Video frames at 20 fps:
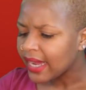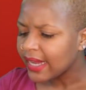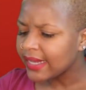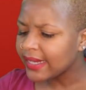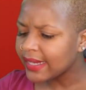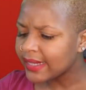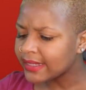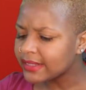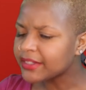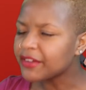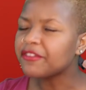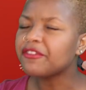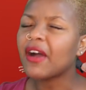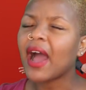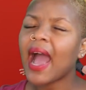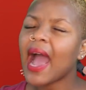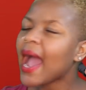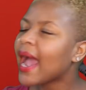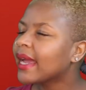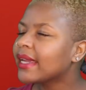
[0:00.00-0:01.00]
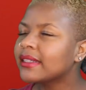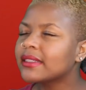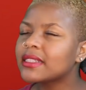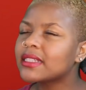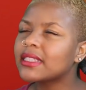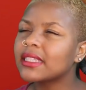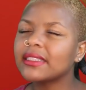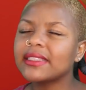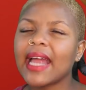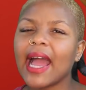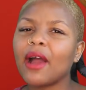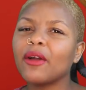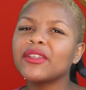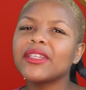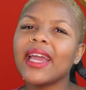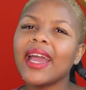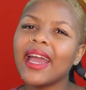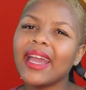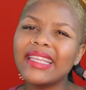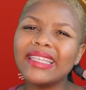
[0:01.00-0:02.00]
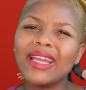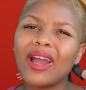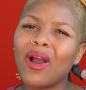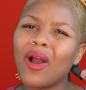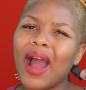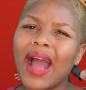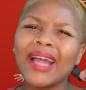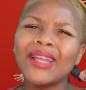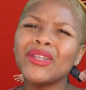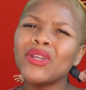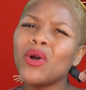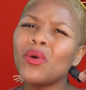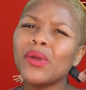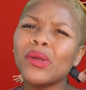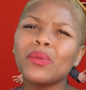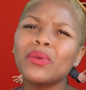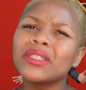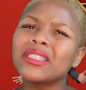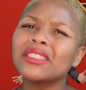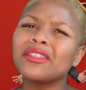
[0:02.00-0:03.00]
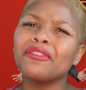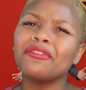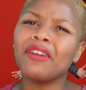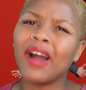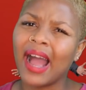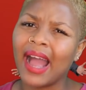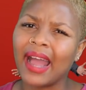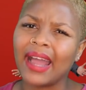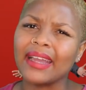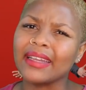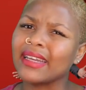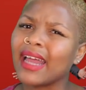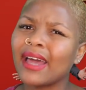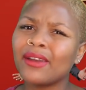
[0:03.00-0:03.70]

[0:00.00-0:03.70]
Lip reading: He and Divine sit down. Yeah, y'all, I know it was Divine.